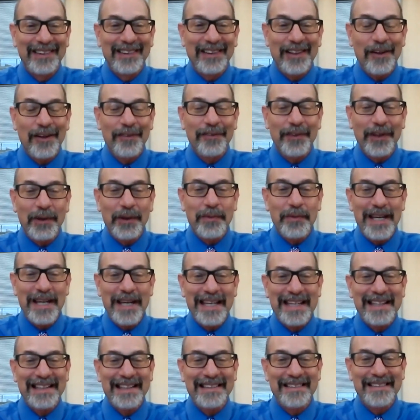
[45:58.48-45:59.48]
hopefully we
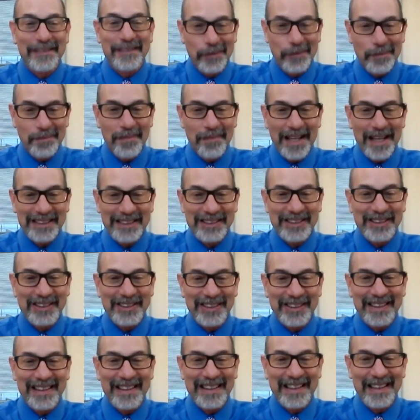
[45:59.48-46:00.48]
can
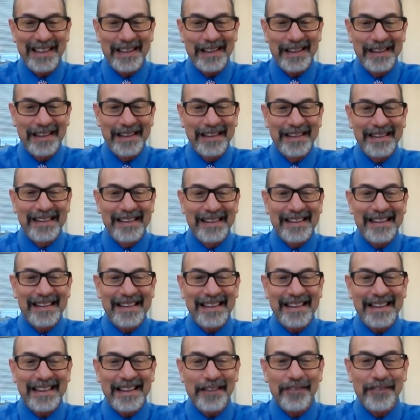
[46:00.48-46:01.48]
muster the
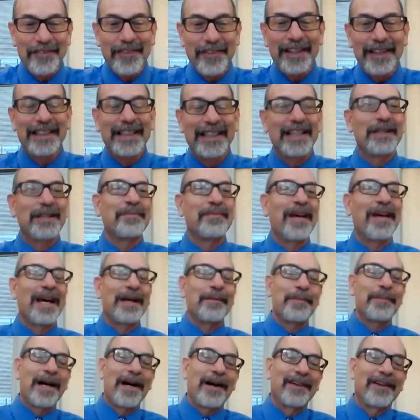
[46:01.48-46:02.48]
funding and
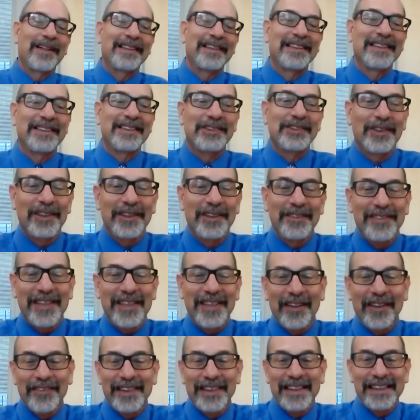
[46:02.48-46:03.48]
manpower to sort of
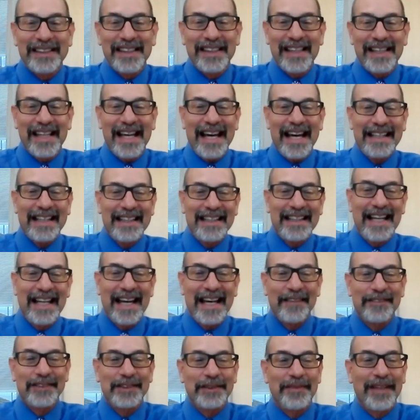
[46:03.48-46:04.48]
delve into that and
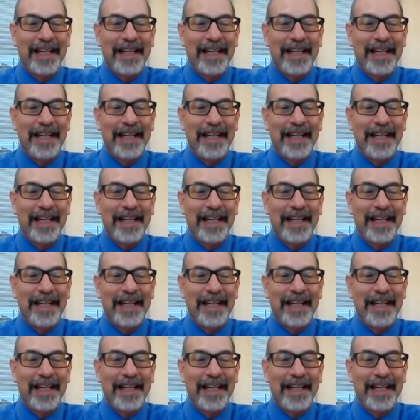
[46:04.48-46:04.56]
have some